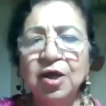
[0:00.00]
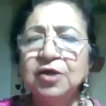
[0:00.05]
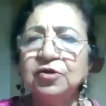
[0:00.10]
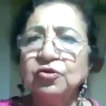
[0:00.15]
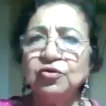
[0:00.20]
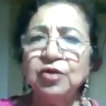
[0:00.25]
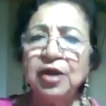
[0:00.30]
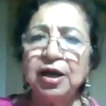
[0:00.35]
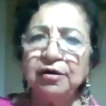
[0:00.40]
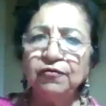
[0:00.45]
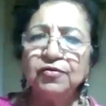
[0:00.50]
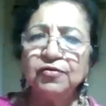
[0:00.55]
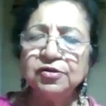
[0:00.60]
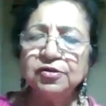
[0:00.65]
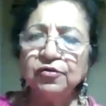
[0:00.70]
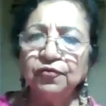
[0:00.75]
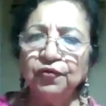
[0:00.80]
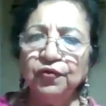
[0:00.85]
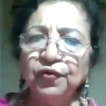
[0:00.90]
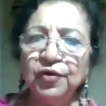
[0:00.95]
So that was
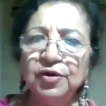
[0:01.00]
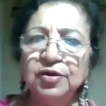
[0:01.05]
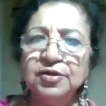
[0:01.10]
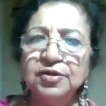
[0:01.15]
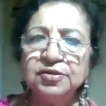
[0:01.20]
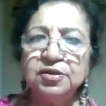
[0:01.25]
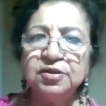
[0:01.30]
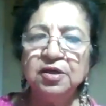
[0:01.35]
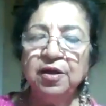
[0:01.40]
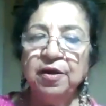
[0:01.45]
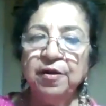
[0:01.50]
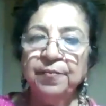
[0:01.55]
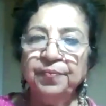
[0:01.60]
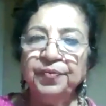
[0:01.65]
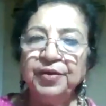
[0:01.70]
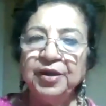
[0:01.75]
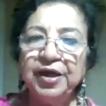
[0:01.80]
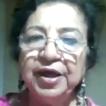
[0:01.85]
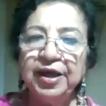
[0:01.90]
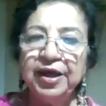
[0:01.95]
the first
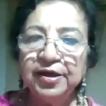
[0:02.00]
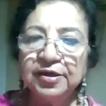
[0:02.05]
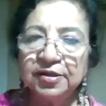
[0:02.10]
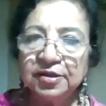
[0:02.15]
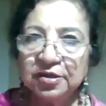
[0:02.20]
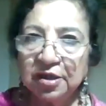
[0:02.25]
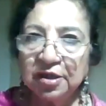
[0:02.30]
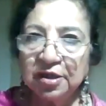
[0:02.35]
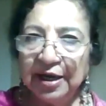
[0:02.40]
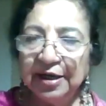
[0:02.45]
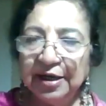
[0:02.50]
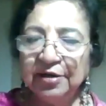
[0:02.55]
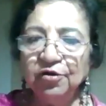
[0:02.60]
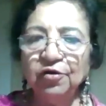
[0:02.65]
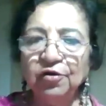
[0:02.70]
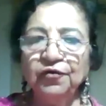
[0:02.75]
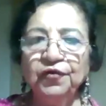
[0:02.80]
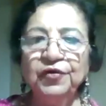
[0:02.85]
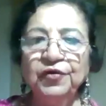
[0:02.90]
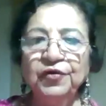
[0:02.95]
kind
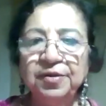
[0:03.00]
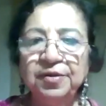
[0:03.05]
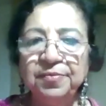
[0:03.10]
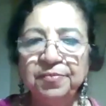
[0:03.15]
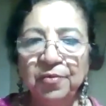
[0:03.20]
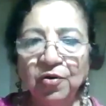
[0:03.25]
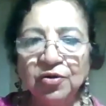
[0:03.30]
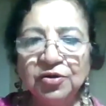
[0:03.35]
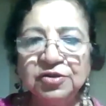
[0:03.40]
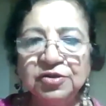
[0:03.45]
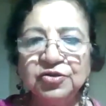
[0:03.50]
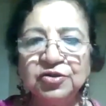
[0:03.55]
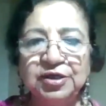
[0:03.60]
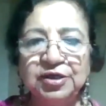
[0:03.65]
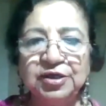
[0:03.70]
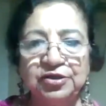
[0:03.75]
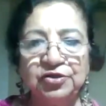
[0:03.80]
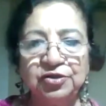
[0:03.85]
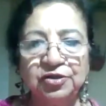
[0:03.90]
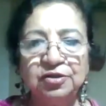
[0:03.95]
of a
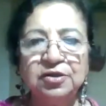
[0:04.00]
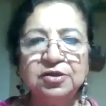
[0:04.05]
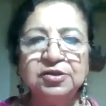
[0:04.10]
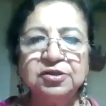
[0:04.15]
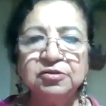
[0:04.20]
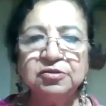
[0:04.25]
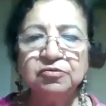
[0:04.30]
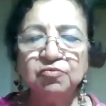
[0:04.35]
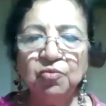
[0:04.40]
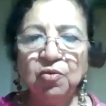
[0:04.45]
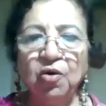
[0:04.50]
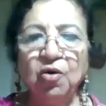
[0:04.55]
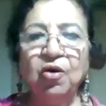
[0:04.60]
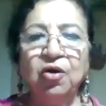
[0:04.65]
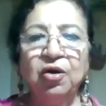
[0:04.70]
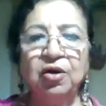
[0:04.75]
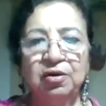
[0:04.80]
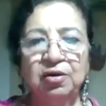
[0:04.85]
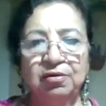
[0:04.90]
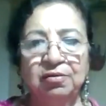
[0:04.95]
demonstration, a
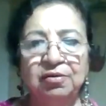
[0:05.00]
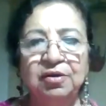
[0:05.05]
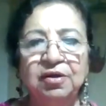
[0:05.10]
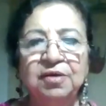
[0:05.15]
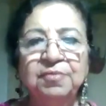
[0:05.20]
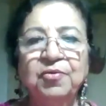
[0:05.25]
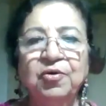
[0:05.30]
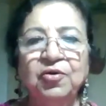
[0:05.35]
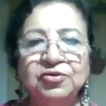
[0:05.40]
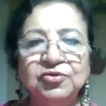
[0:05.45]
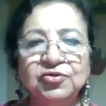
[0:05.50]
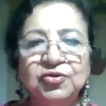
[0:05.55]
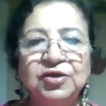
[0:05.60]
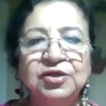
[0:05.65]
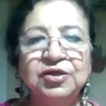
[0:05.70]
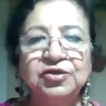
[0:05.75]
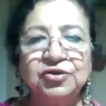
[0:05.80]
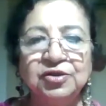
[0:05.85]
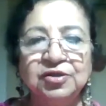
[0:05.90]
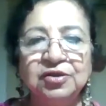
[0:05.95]
small
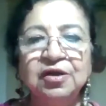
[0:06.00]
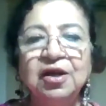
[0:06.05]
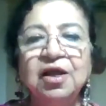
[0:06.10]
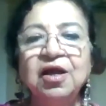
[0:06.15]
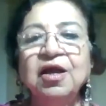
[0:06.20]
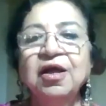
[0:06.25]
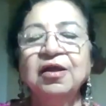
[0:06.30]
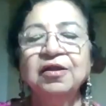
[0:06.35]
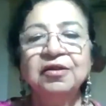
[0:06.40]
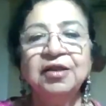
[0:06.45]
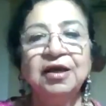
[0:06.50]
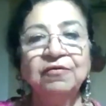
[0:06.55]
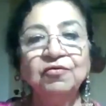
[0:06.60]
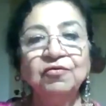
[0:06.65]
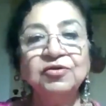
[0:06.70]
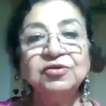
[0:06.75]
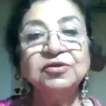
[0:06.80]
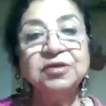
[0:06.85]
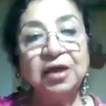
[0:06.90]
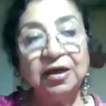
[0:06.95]
demonstration that
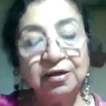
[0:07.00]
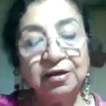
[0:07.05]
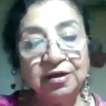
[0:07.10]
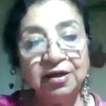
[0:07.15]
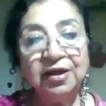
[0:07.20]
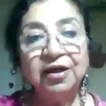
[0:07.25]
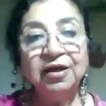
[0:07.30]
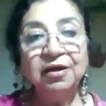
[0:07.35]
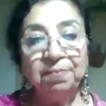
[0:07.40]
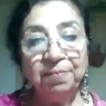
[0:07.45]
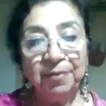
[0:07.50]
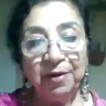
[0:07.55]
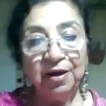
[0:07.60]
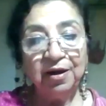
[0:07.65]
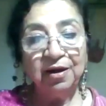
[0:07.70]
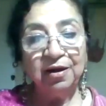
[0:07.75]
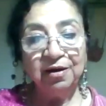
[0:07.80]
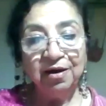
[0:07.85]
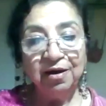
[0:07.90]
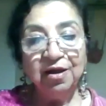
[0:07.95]
was done in
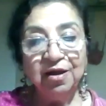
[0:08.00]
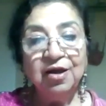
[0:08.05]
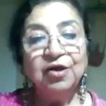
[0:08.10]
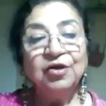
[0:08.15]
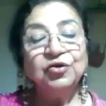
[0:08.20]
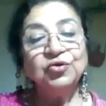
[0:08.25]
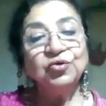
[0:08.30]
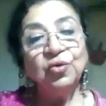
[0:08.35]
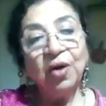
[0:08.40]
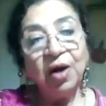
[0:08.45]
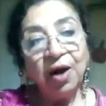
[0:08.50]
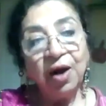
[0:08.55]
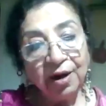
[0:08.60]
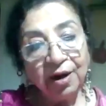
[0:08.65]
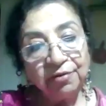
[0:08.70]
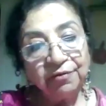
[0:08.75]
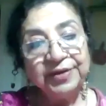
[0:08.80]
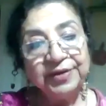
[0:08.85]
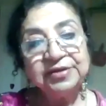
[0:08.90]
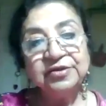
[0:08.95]
Bhal to
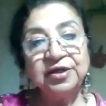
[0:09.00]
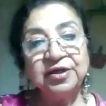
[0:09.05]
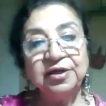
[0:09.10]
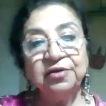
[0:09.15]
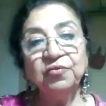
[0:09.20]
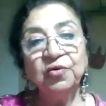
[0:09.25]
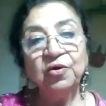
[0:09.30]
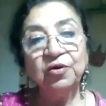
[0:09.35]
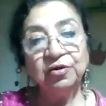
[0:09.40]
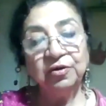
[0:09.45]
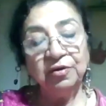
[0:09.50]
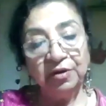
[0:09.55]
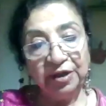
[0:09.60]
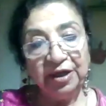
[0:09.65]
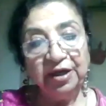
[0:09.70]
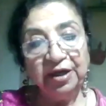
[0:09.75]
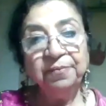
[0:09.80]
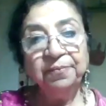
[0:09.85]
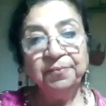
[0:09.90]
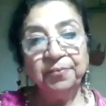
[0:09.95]
harvest rainwater
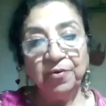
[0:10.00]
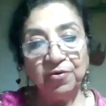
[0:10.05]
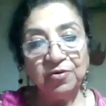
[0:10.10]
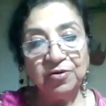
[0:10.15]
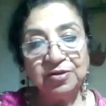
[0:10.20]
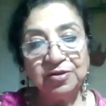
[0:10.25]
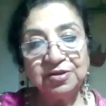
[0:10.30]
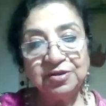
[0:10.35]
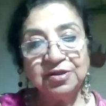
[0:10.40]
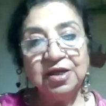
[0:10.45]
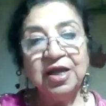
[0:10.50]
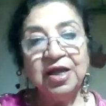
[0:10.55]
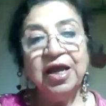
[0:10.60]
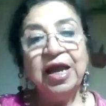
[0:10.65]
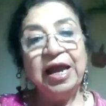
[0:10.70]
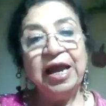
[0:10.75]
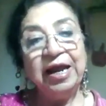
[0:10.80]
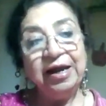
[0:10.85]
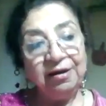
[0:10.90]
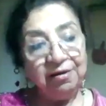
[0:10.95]
in ponds,
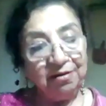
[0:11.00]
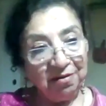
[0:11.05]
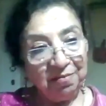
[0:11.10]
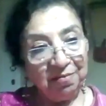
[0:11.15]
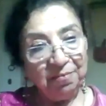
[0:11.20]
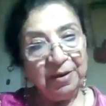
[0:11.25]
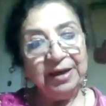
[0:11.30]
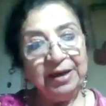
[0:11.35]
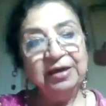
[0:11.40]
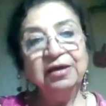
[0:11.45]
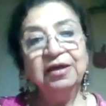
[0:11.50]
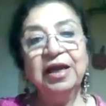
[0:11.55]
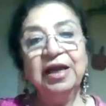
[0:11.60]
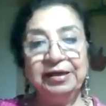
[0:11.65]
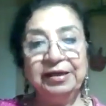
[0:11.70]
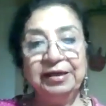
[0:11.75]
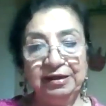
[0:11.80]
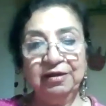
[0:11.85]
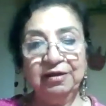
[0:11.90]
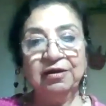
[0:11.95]
and by
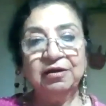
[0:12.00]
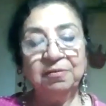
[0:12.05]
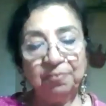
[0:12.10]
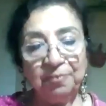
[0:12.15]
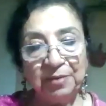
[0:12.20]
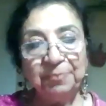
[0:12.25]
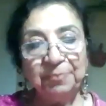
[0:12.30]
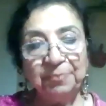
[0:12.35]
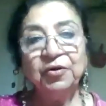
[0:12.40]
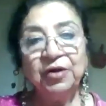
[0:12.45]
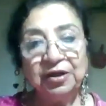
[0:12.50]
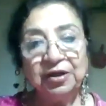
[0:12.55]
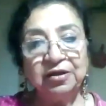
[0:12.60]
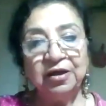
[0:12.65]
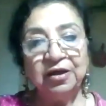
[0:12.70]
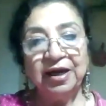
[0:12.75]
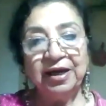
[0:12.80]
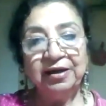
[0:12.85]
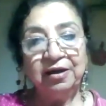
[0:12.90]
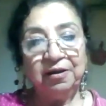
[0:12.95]
lining it, by putting the
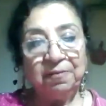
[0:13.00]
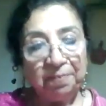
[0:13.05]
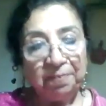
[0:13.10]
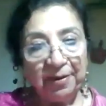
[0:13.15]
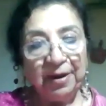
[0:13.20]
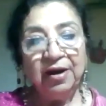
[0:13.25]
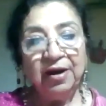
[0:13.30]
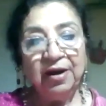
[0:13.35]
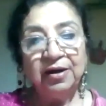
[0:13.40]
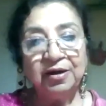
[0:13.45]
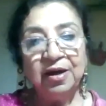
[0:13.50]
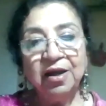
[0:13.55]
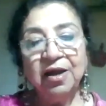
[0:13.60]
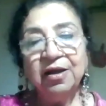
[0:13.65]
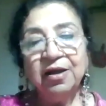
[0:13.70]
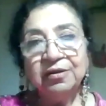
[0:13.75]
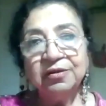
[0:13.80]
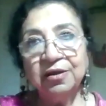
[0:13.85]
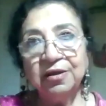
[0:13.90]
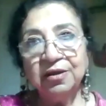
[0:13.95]
lining. But
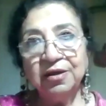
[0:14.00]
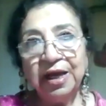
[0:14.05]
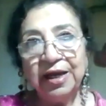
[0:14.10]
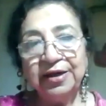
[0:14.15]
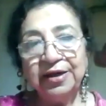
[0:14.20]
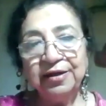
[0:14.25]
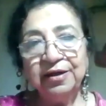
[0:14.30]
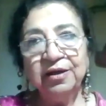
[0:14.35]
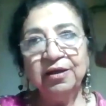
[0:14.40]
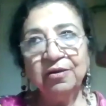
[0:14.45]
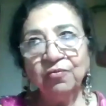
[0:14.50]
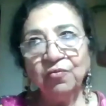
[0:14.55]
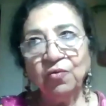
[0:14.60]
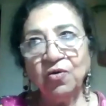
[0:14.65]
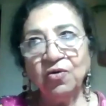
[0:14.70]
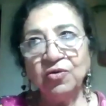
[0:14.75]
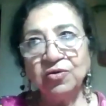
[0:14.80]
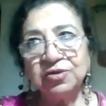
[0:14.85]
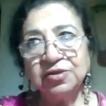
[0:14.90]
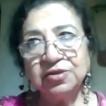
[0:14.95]
the lining
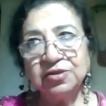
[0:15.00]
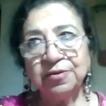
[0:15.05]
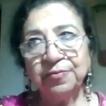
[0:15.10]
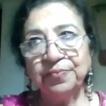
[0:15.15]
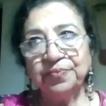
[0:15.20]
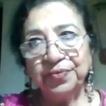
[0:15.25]
was